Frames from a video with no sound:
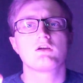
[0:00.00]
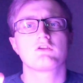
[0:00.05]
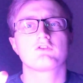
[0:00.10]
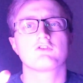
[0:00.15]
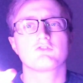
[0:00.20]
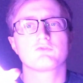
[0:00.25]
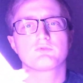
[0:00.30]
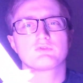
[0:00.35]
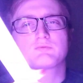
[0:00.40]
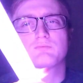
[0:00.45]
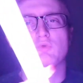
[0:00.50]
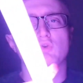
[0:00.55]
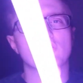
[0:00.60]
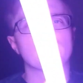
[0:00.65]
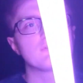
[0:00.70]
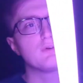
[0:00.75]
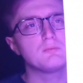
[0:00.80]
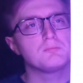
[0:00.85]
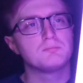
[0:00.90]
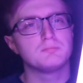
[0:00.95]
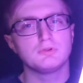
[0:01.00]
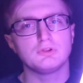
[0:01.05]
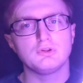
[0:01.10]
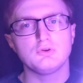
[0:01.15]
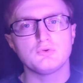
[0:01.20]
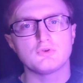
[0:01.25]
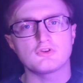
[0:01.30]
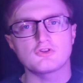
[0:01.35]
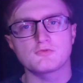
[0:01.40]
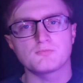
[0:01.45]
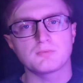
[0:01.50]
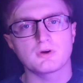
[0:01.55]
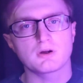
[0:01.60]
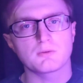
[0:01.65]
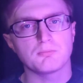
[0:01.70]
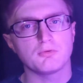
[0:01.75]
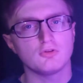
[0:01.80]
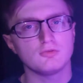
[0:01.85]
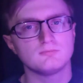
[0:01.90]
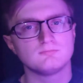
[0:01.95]
This one's more of a bluish
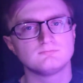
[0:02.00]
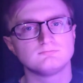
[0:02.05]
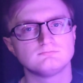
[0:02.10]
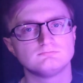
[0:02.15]
purple.